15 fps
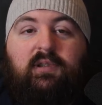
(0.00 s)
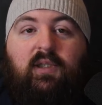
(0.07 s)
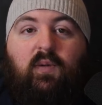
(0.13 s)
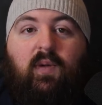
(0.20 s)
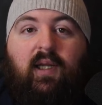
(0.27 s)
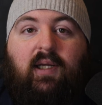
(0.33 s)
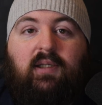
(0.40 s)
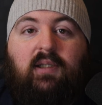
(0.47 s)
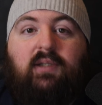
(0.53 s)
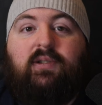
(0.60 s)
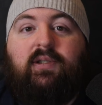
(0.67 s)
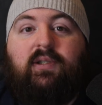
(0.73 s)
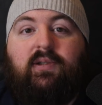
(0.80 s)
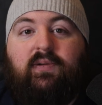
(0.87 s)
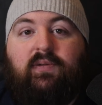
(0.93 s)
what that does
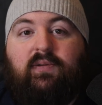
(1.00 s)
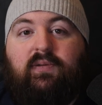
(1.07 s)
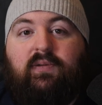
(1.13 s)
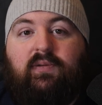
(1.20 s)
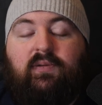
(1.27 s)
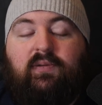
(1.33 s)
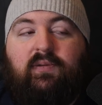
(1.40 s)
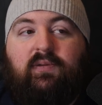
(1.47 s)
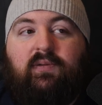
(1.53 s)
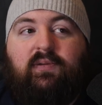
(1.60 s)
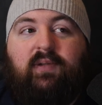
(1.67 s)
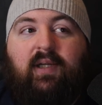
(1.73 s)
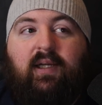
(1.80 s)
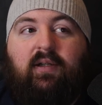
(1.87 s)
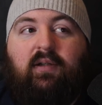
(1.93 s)
to you.
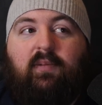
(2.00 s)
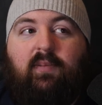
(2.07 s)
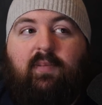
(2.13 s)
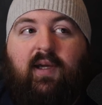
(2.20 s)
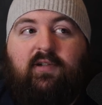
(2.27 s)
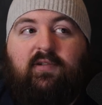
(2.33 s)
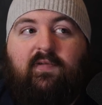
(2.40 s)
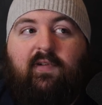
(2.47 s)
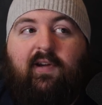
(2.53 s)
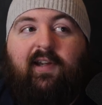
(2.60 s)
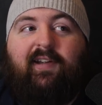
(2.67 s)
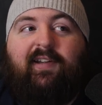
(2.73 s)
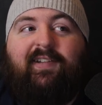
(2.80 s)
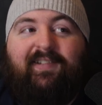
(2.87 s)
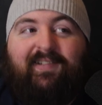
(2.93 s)
That could be
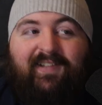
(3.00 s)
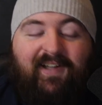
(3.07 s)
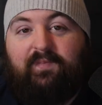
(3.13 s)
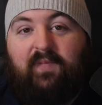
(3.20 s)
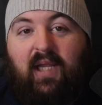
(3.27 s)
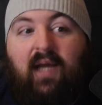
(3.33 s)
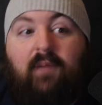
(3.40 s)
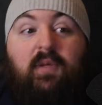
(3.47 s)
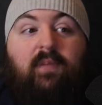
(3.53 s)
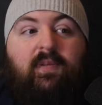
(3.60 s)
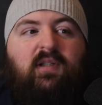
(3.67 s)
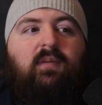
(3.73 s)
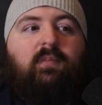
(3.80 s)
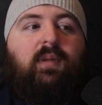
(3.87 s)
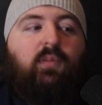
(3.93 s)
petrifying. And maybe
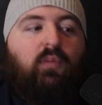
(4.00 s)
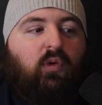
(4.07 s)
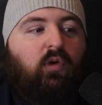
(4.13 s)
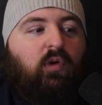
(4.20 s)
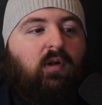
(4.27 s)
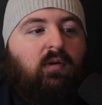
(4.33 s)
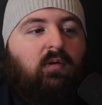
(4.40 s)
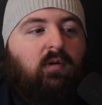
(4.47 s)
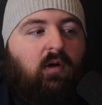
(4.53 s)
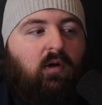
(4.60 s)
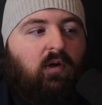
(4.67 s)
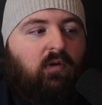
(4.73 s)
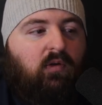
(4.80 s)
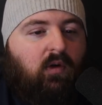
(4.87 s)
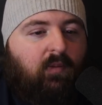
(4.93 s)
some people who
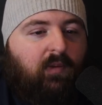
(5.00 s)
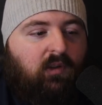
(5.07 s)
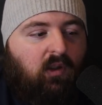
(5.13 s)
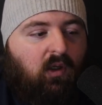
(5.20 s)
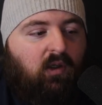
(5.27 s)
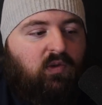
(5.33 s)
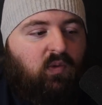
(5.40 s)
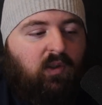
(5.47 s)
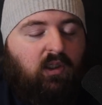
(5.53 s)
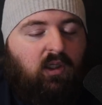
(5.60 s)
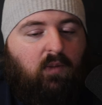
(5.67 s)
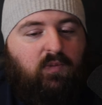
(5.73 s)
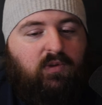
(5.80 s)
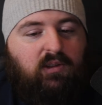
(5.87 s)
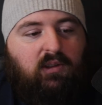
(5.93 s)
are talking about laws when it
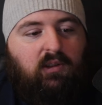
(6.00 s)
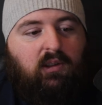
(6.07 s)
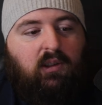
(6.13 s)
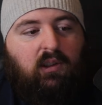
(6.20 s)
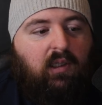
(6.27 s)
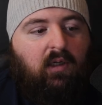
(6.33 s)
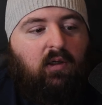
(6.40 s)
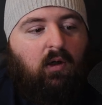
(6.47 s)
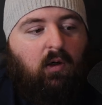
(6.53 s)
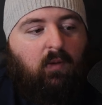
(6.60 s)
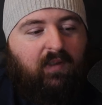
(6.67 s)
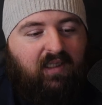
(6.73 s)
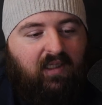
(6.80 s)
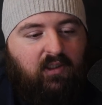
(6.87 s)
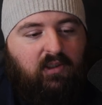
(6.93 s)
comes to
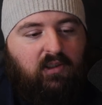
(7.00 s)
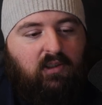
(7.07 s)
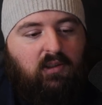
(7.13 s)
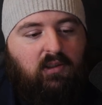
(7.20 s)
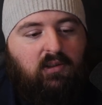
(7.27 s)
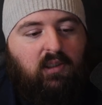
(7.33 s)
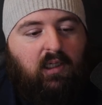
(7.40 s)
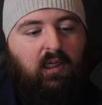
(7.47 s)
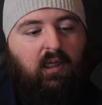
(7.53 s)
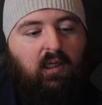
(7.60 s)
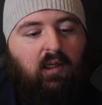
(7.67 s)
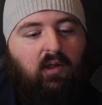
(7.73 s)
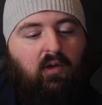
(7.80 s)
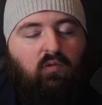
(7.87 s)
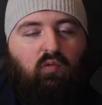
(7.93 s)
accommodations
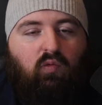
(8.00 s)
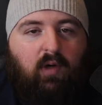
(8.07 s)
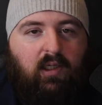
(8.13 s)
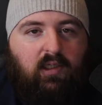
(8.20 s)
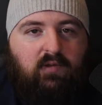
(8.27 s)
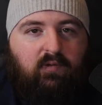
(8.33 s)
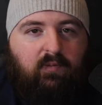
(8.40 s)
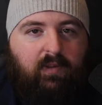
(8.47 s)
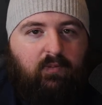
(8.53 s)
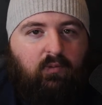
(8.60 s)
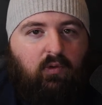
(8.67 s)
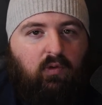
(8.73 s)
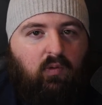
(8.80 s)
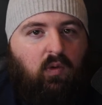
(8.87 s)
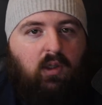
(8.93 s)
and rights for people
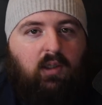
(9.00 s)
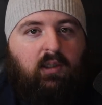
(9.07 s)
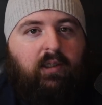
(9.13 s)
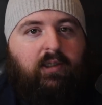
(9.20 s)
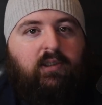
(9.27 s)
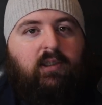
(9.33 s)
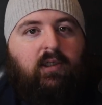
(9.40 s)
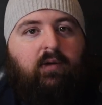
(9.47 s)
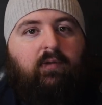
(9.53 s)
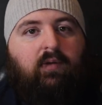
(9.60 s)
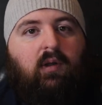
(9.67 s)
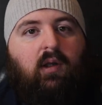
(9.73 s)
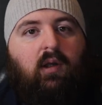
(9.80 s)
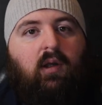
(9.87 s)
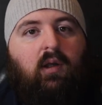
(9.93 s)
who work night shift,
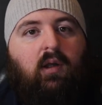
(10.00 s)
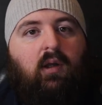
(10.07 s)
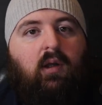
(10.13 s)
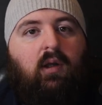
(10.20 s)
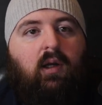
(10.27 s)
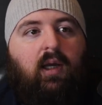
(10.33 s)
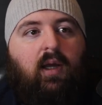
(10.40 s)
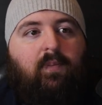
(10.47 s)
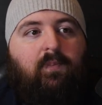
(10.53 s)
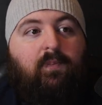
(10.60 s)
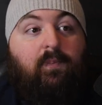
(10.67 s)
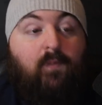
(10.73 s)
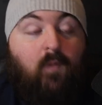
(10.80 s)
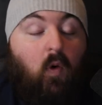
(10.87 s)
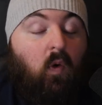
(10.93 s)

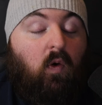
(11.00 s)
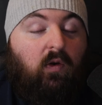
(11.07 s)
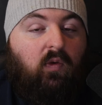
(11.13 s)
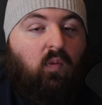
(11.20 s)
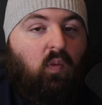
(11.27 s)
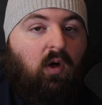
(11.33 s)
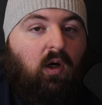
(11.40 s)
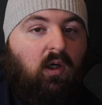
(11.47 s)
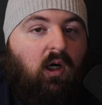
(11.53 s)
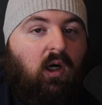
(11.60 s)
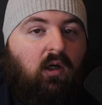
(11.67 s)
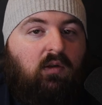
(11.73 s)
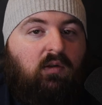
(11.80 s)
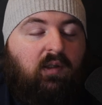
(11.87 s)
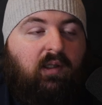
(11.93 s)
and more than what are
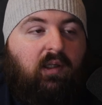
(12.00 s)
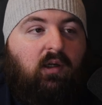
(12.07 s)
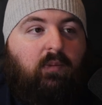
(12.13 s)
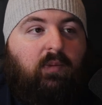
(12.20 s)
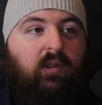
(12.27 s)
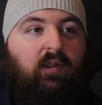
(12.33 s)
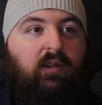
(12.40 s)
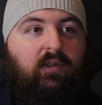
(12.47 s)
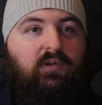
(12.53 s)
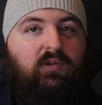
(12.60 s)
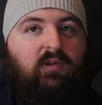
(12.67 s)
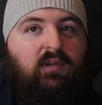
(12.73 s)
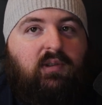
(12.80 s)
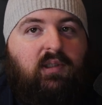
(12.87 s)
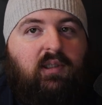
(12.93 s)
currently there,
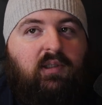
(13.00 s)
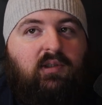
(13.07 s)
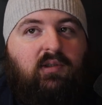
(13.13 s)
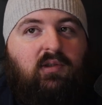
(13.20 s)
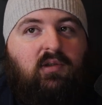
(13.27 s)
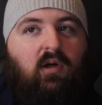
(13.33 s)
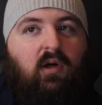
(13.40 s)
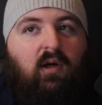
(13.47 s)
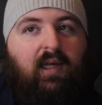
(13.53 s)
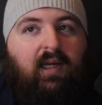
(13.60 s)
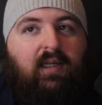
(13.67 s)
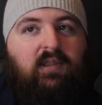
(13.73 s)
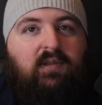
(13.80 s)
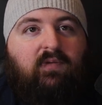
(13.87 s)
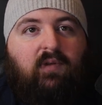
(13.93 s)
because it
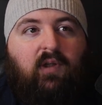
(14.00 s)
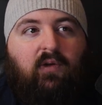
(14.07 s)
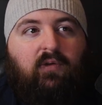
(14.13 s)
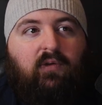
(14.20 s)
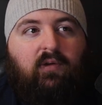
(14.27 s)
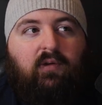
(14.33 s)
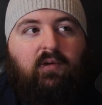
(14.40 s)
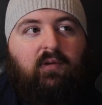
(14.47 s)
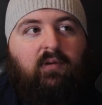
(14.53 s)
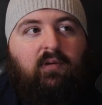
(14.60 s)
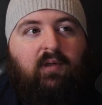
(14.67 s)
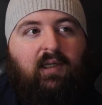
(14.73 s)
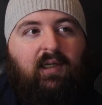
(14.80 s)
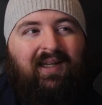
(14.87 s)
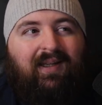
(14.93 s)
is floundered
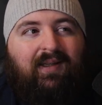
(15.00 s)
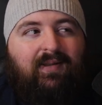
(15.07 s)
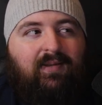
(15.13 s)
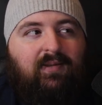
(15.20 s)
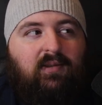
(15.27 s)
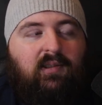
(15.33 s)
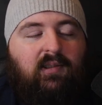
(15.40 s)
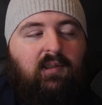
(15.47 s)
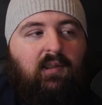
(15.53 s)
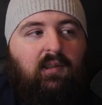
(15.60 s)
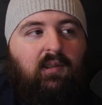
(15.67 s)
and it is